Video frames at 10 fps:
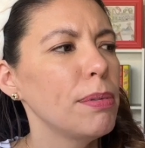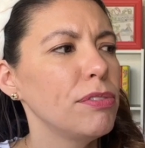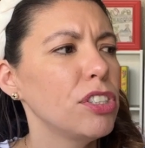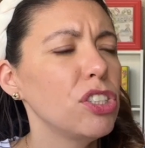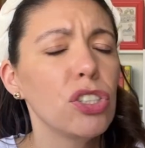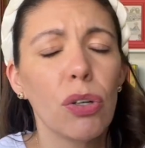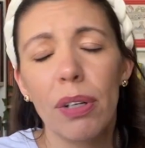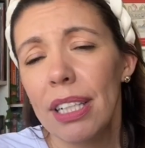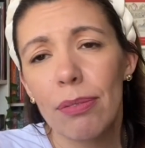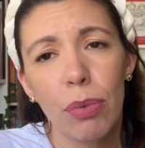of just
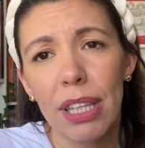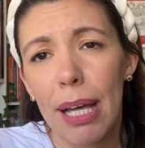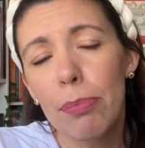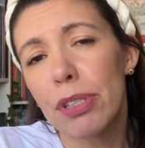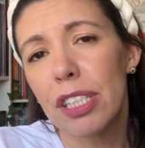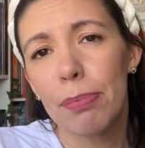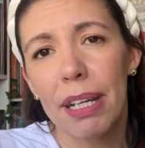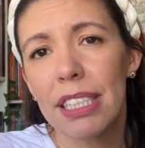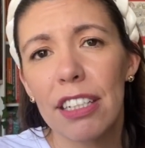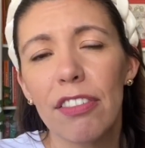showing what that
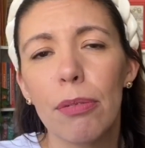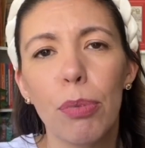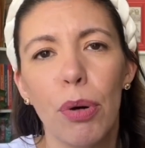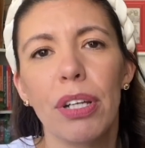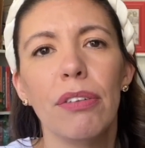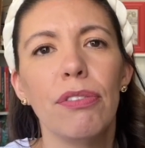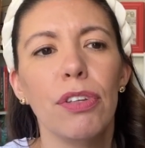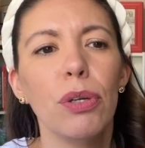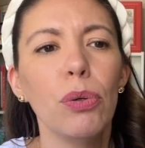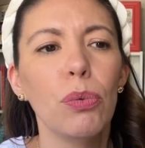perspective and point of
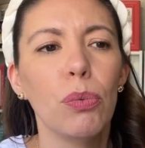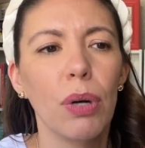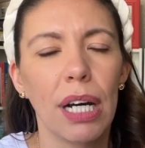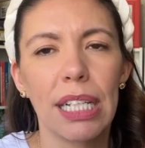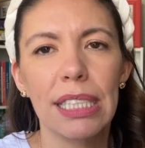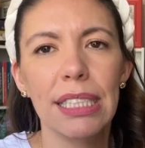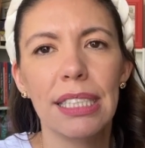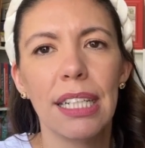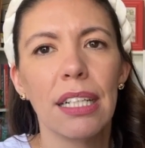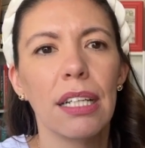view
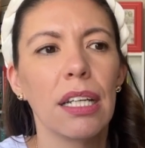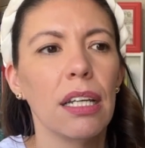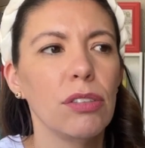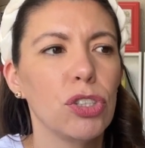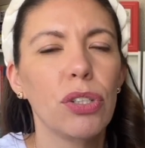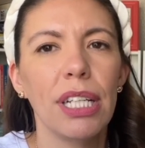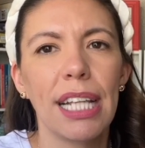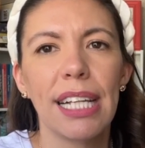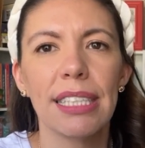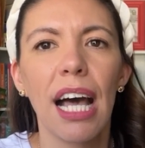was during
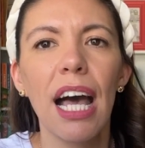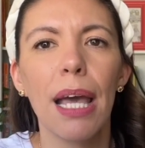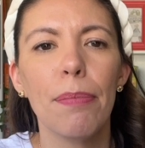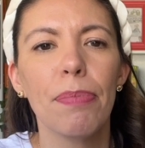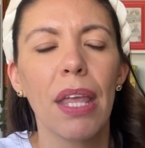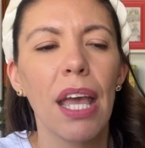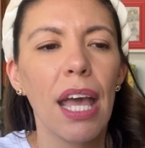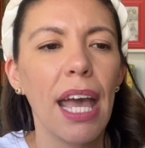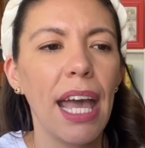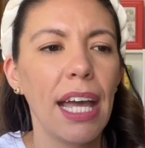that time.
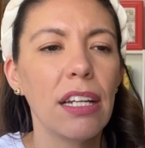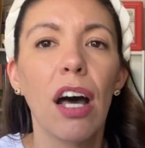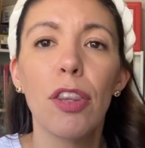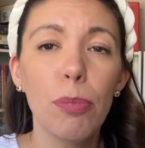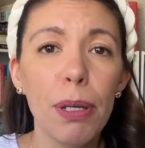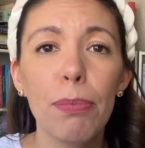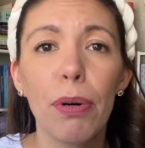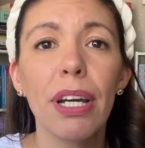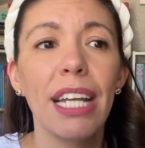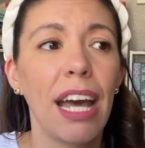And other
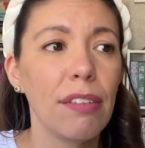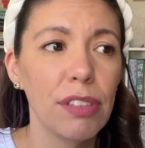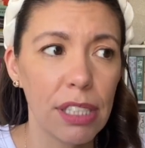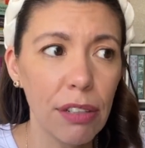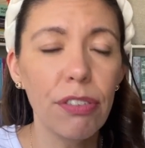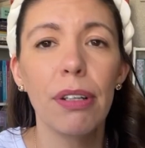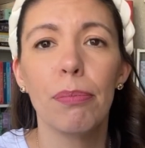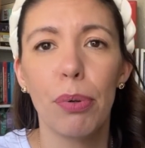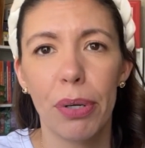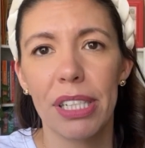people can have
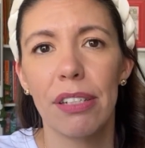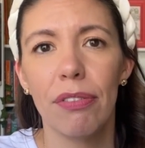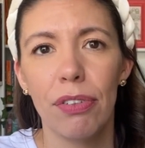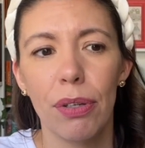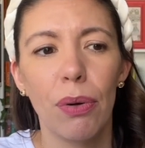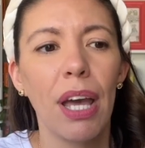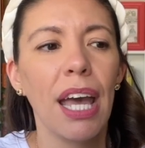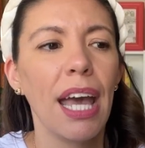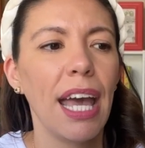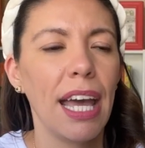different points of view
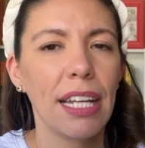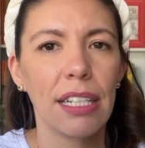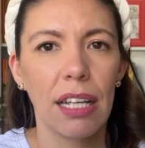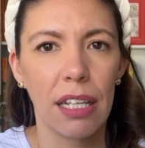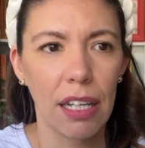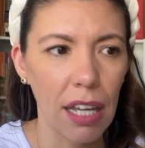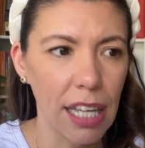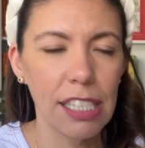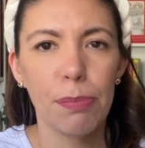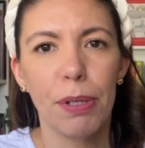and
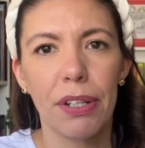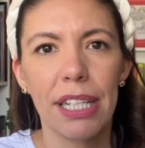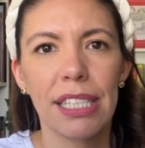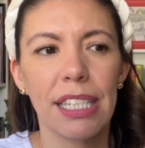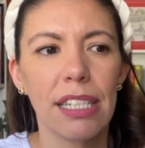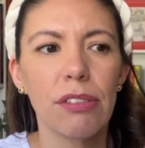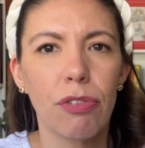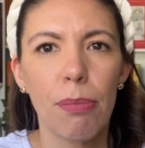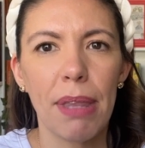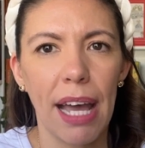experiences
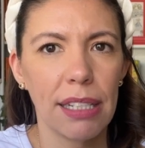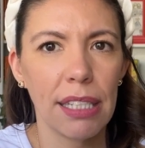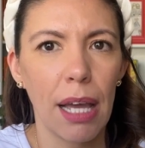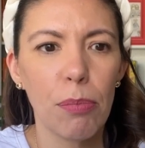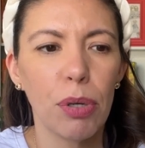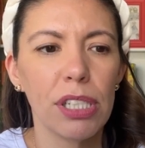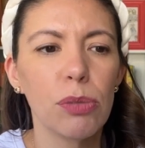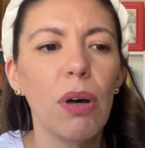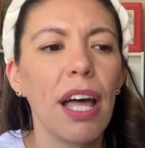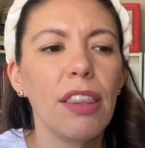from that time point as
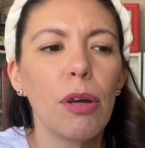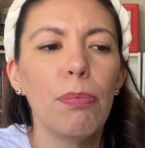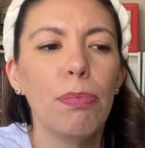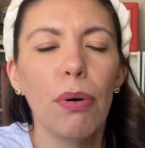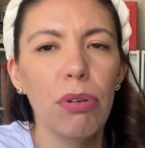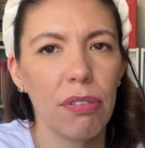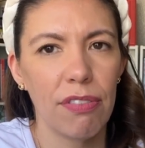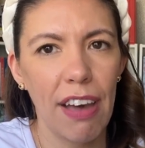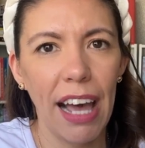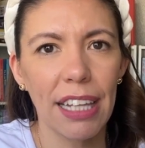well. And they're both
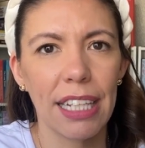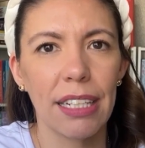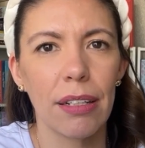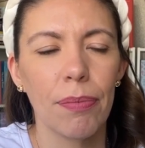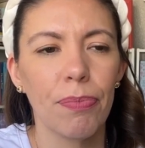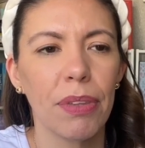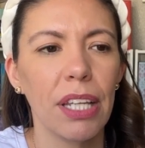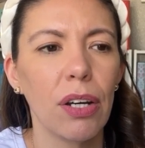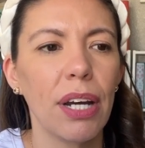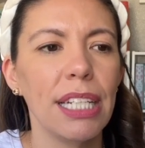valid,
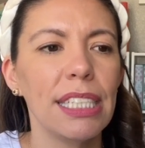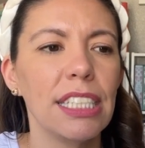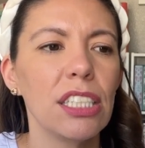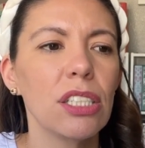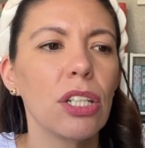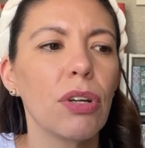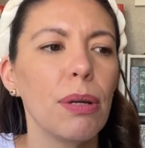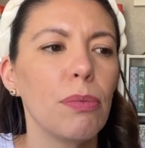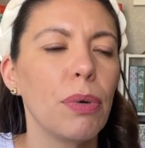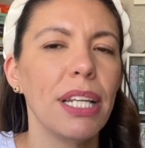you know, and it's just a
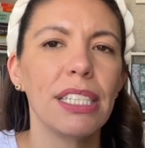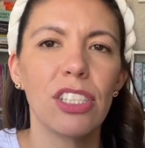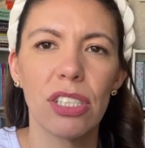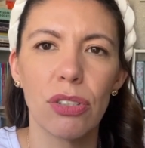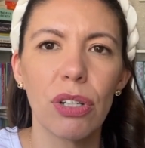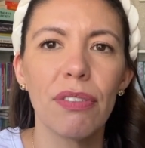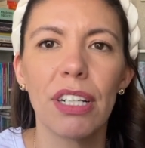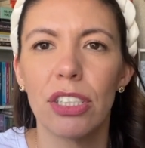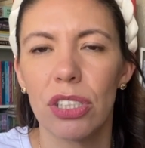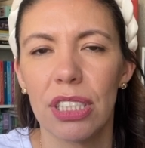great way to just sort of
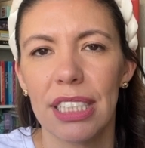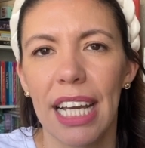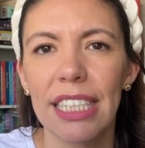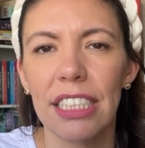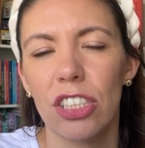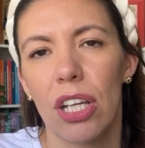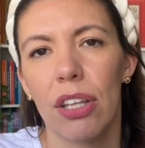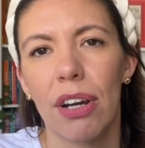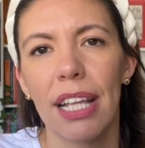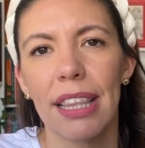understand each
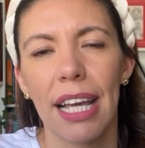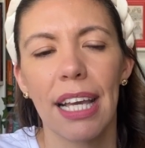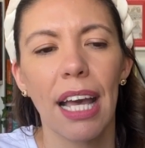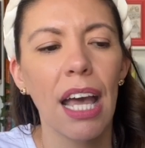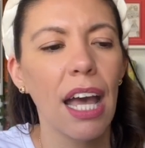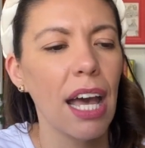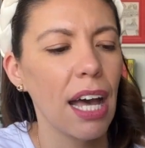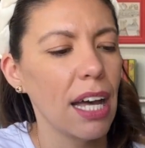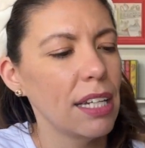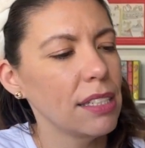other, I think.
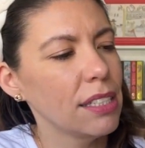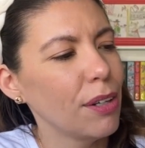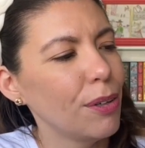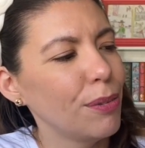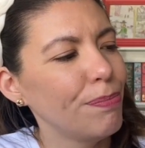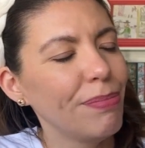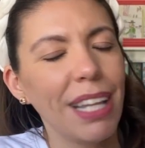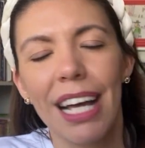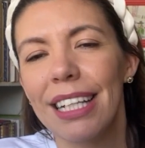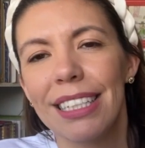So
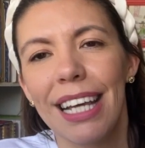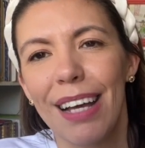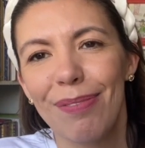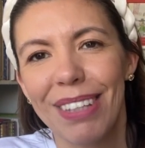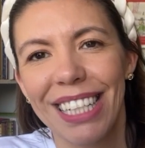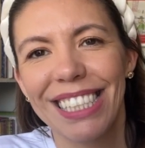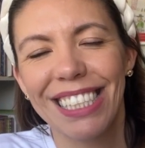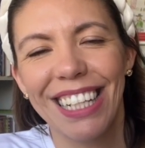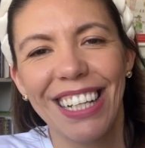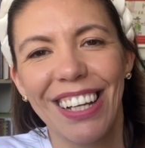that's
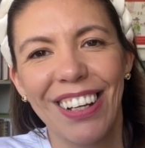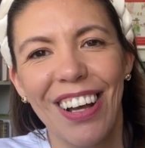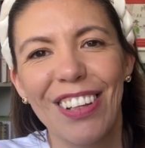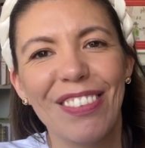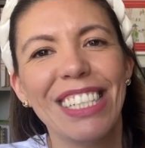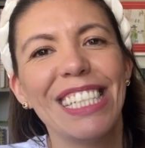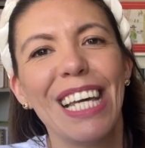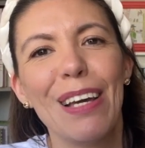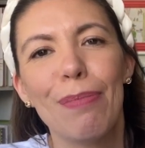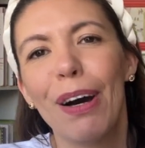all I'm going to
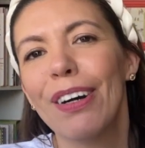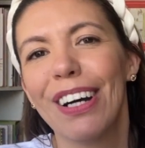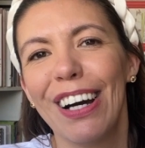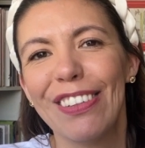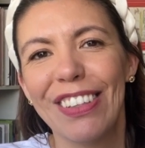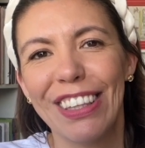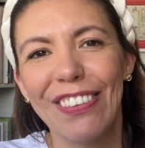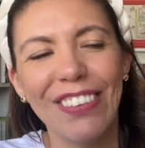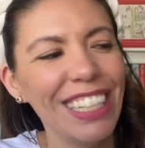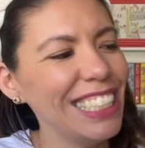say about Gone with the
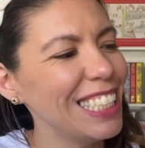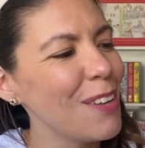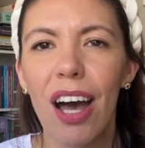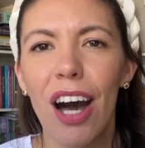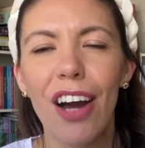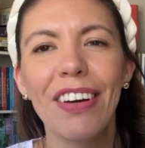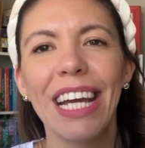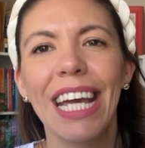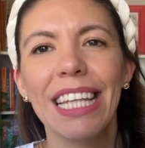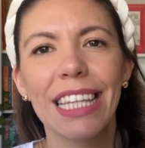Wind. All
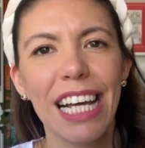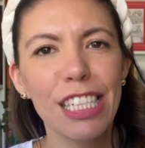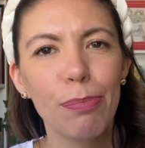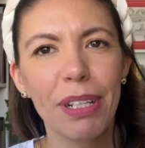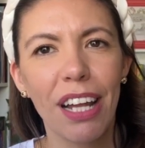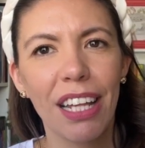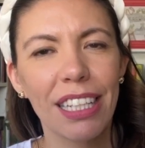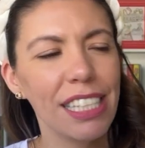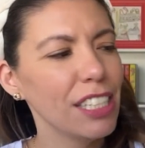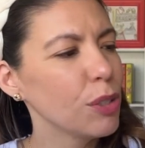right. And last but not
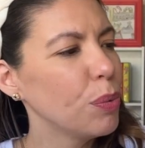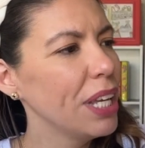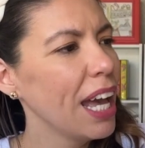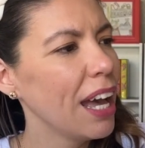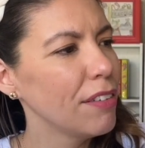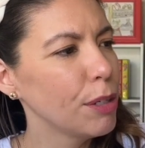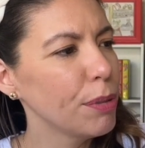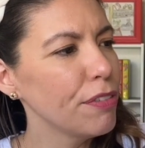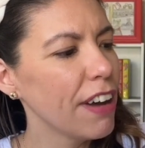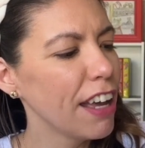least, we have
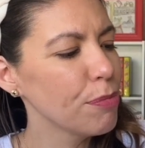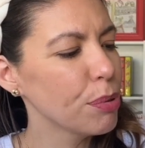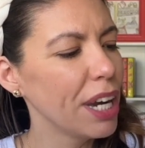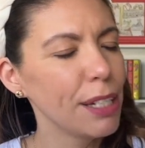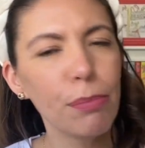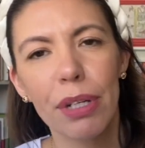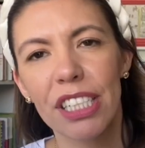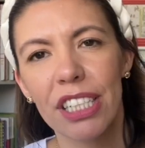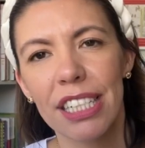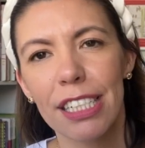number five, Pride and
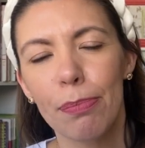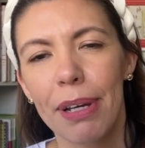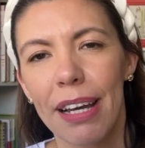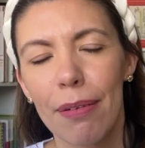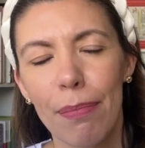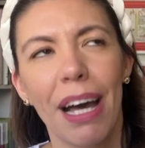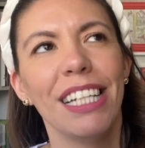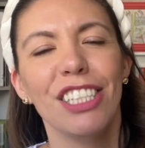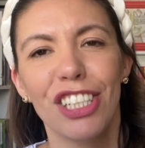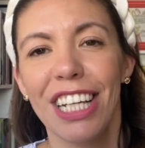Prejudice
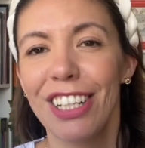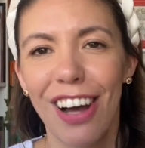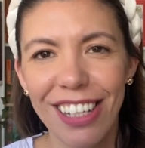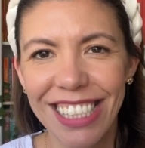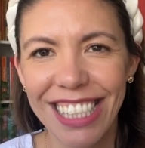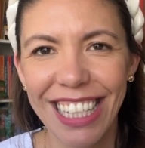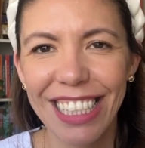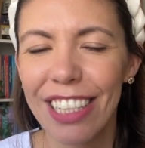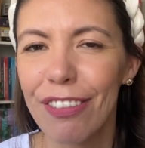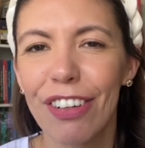by Jane
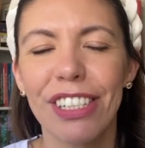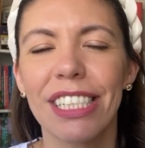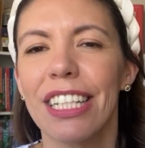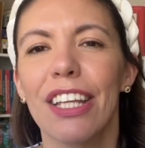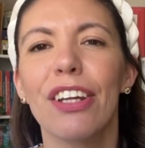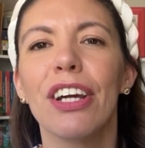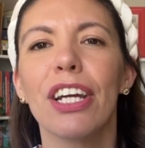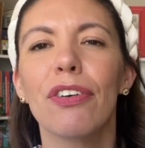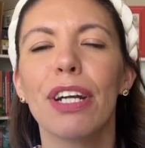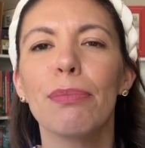Austen. Of course, another
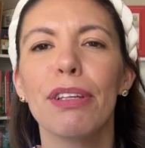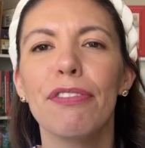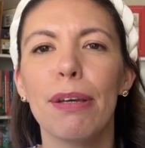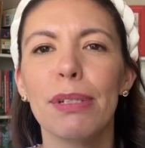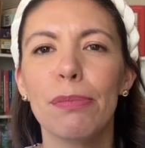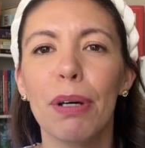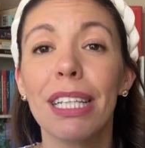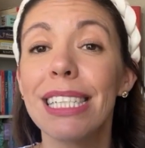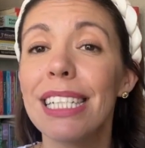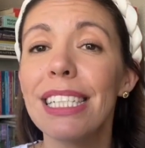incredibly famous
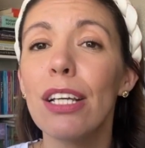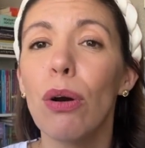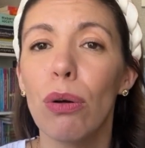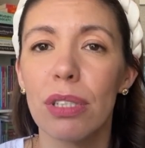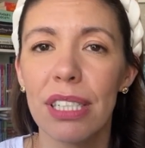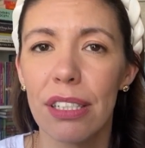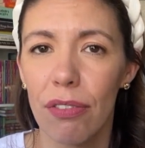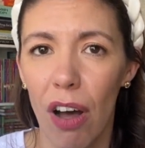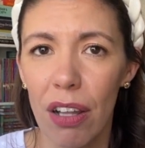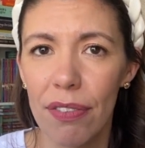book. This is the oldest
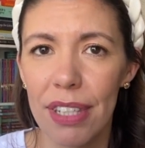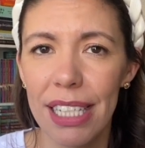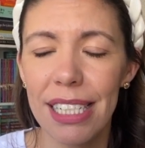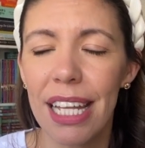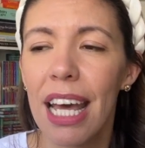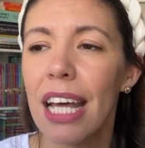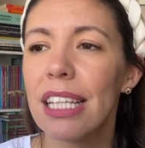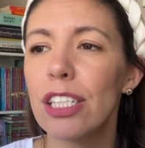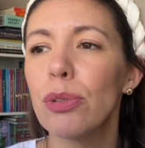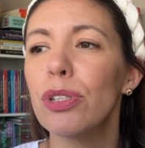of all of these.
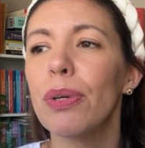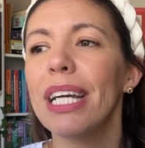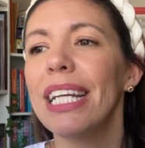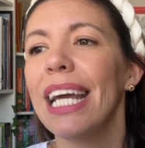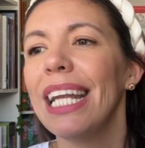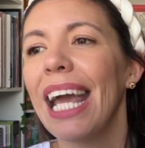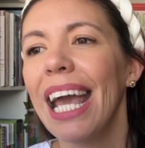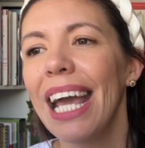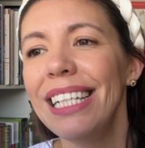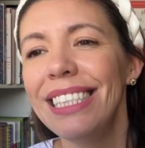This was written in
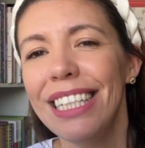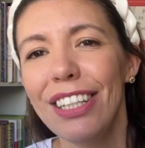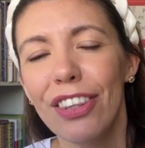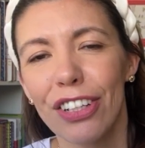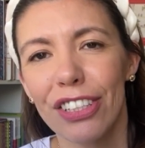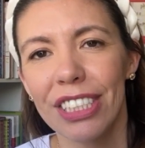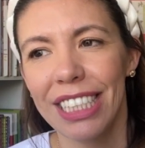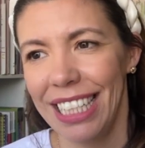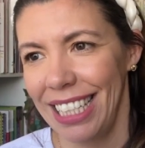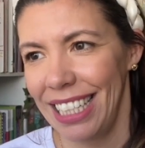
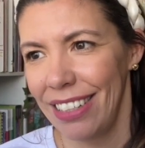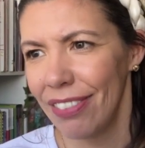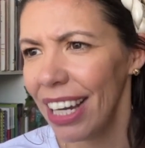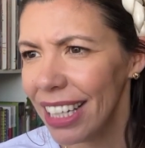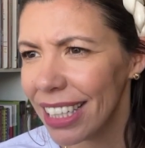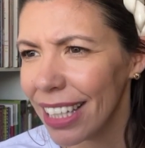1813, right?